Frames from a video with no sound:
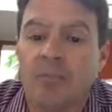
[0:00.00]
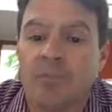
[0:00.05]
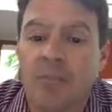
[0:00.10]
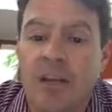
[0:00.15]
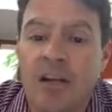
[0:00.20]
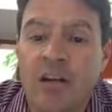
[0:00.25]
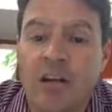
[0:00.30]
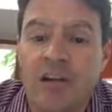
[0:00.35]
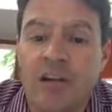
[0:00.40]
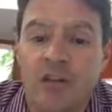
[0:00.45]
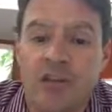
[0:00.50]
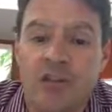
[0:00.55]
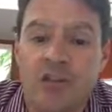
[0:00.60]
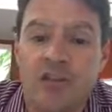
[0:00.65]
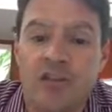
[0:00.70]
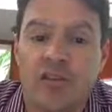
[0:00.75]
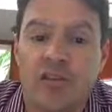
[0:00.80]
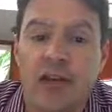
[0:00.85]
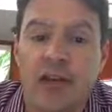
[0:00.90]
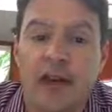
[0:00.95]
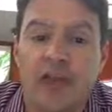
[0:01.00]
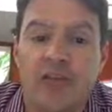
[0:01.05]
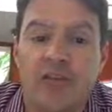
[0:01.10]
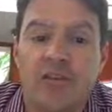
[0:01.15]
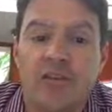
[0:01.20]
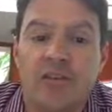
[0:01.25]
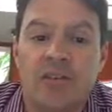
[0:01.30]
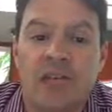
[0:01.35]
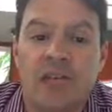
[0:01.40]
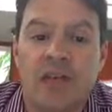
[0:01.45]
in our digital
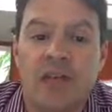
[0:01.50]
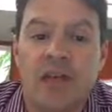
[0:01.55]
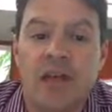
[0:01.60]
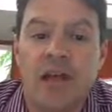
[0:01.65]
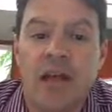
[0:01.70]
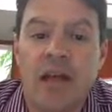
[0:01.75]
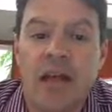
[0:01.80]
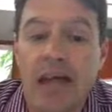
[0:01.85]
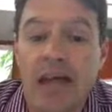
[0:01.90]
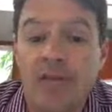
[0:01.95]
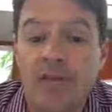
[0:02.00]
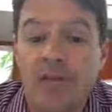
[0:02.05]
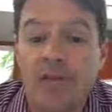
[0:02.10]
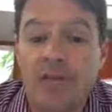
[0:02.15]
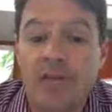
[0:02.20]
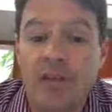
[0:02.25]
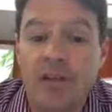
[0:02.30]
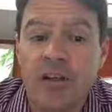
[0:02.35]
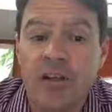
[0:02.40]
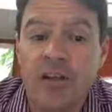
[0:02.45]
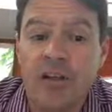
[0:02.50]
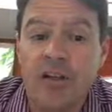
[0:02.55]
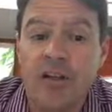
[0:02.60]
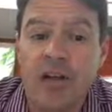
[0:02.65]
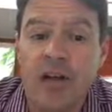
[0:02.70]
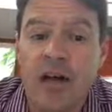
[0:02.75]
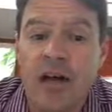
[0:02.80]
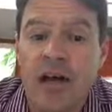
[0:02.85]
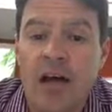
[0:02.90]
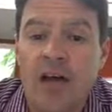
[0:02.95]
lives. After the video,
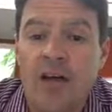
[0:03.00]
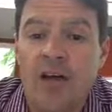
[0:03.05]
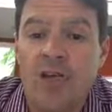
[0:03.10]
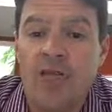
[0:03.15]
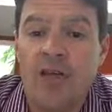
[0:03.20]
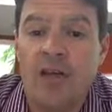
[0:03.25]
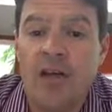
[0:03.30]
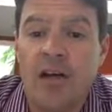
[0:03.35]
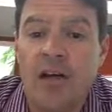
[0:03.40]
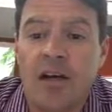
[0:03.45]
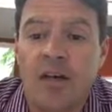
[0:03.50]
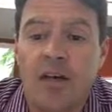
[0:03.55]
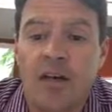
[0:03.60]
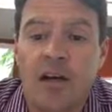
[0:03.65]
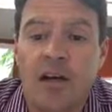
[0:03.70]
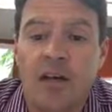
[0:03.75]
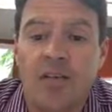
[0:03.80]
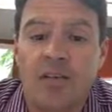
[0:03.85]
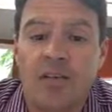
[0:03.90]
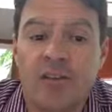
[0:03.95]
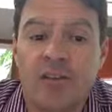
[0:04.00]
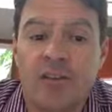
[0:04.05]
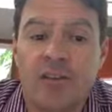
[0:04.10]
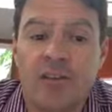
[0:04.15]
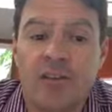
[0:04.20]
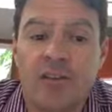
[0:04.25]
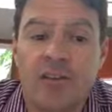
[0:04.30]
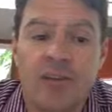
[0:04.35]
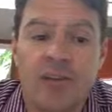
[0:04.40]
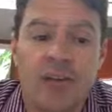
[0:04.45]
have a
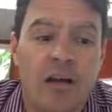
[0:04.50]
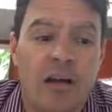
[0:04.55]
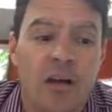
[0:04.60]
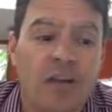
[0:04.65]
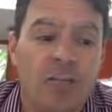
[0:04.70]
conversation.